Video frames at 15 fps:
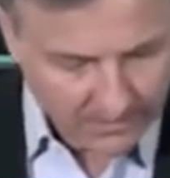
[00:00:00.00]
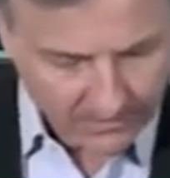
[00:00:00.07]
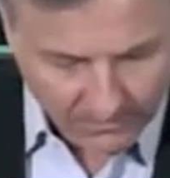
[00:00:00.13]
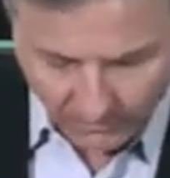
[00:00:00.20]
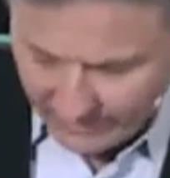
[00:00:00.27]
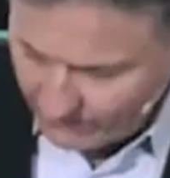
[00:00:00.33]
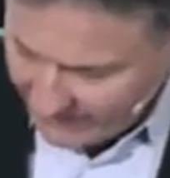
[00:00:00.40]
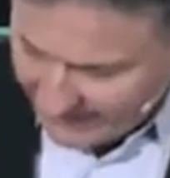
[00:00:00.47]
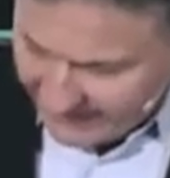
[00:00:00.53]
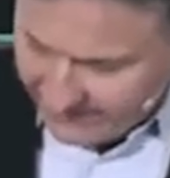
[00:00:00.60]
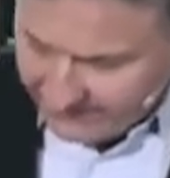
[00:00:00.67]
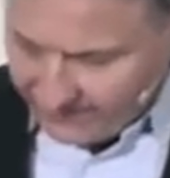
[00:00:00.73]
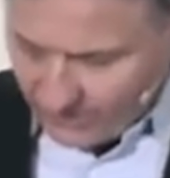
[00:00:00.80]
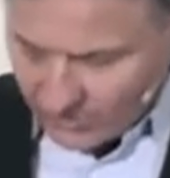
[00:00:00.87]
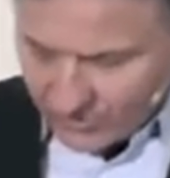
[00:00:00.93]
We read in
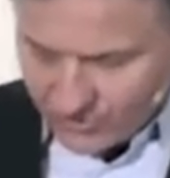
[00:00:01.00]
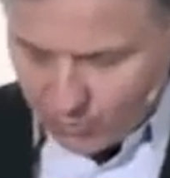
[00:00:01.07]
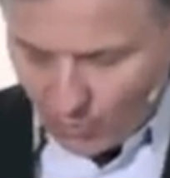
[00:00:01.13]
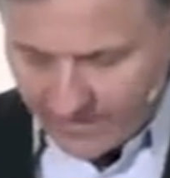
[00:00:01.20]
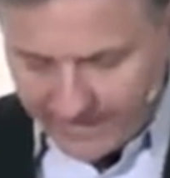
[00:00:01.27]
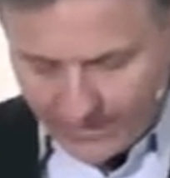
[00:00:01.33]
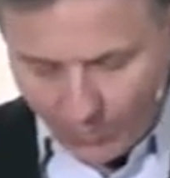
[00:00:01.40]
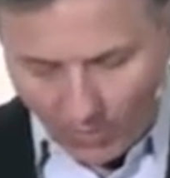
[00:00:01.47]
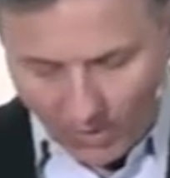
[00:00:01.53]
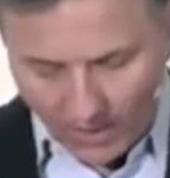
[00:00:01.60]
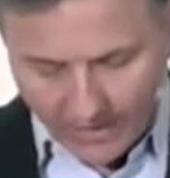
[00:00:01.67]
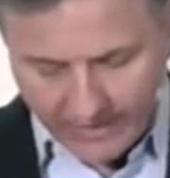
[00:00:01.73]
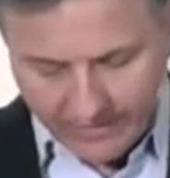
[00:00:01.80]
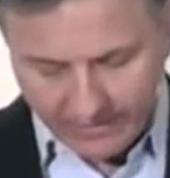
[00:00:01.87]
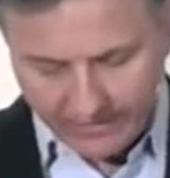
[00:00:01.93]
verse
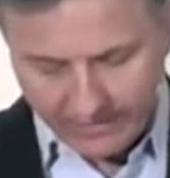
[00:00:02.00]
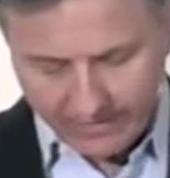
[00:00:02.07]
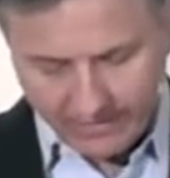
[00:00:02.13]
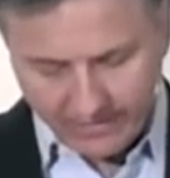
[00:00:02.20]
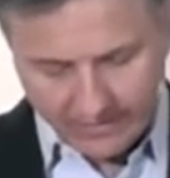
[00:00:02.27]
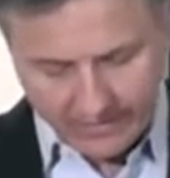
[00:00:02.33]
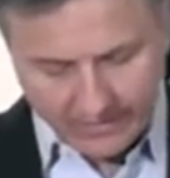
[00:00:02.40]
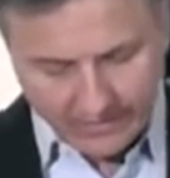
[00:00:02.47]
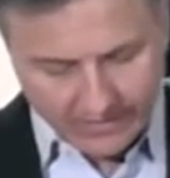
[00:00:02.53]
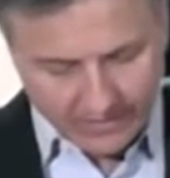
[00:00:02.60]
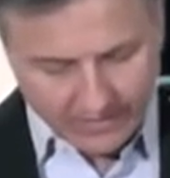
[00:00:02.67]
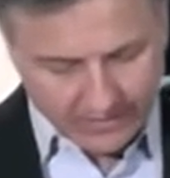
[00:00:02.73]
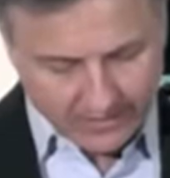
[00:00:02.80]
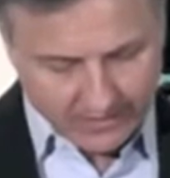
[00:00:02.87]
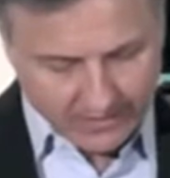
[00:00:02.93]
21
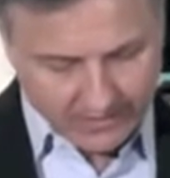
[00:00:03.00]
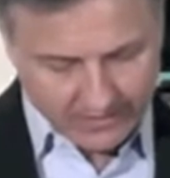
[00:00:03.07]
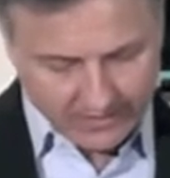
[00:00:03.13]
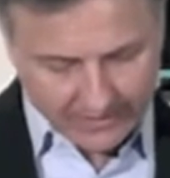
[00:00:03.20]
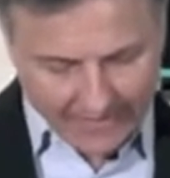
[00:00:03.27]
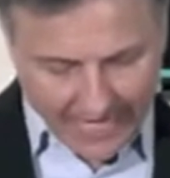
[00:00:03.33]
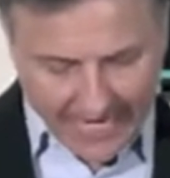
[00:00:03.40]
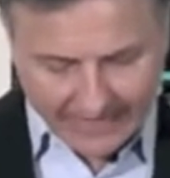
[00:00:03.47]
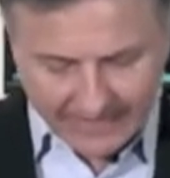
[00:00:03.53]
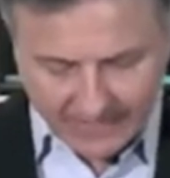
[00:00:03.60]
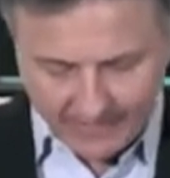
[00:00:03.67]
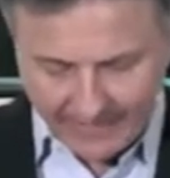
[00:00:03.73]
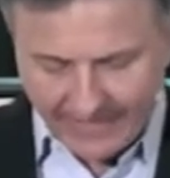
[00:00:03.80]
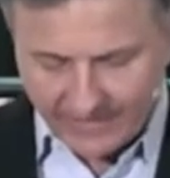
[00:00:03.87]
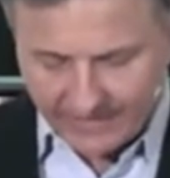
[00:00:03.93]
uh, God
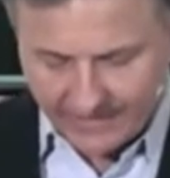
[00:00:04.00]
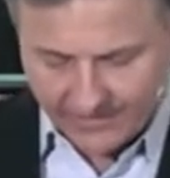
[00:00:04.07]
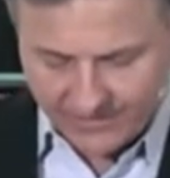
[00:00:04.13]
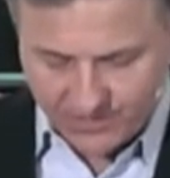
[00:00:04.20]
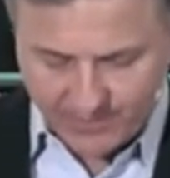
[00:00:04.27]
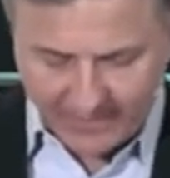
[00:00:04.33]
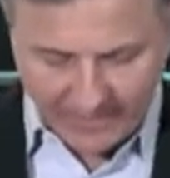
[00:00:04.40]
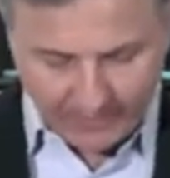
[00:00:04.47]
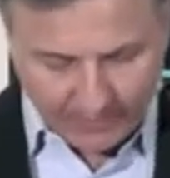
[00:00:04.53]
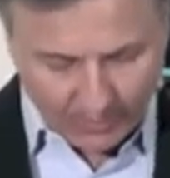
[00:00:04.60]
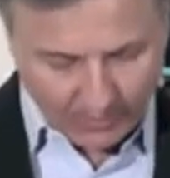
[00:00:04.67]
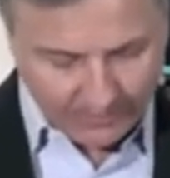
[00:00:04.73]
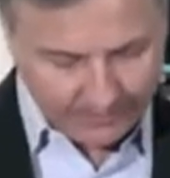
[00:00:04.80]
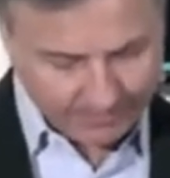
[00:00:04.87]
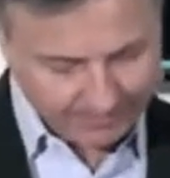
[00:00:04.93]
commanding his
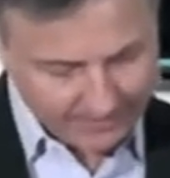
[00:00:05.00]
people,